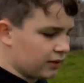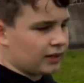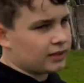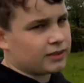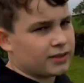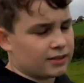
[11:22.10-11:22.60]

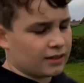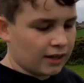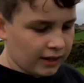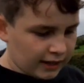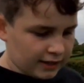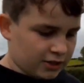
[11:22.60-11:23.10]
is
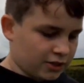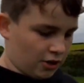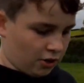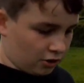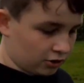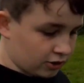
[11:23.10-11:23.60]

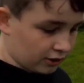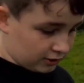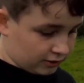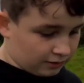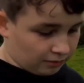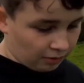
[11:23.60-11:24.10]
good.
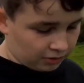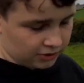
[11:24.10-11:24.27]
I'm not